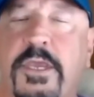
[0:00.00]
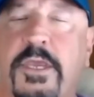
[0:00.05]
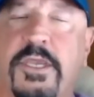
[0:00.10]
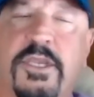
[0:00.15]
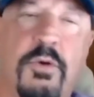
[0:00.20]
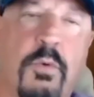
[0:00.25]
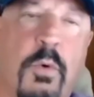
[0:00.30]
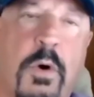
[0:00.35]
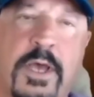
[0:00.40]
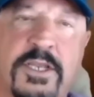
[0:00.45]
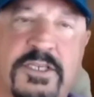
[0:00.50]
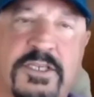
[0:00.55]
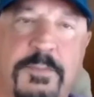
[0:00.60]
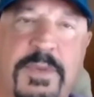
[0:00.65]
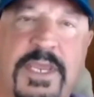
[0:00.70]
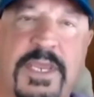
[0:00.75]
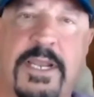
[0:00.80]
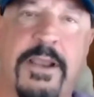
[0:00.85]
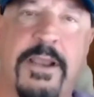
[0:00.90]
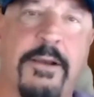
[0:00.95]
You want to
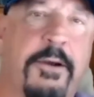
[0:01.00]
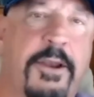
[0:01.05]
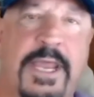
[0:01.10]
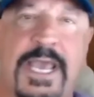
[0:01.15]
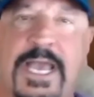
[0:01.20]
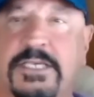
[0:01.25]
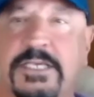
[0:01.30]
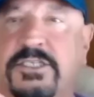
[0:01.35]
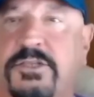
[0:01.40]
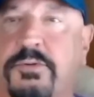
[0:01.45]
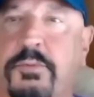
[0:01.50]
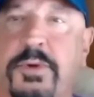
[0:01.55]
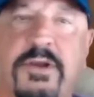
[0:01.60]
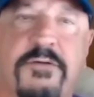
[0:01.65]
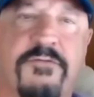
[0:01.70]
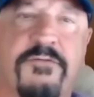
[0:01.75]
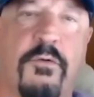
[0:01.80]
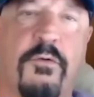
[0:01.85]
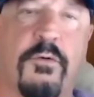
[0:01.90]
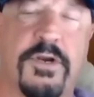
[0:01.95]
be in an area that has 3 or
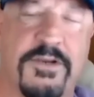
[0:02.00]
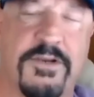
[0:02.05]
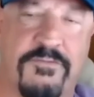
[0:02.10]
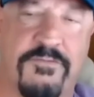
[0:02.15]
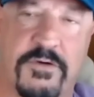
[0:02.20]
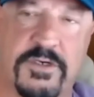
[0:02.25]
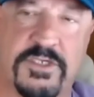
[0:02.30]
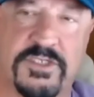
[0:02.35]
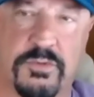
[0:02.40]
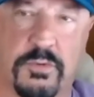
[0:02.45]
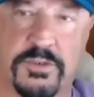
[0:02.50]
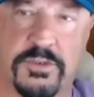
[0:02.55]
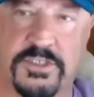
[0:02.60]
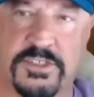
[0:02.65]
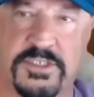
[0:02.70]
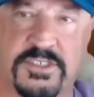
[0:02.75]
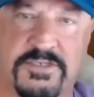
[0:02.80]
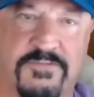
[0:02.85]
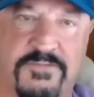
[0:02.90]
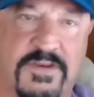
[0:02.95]
4 different sources of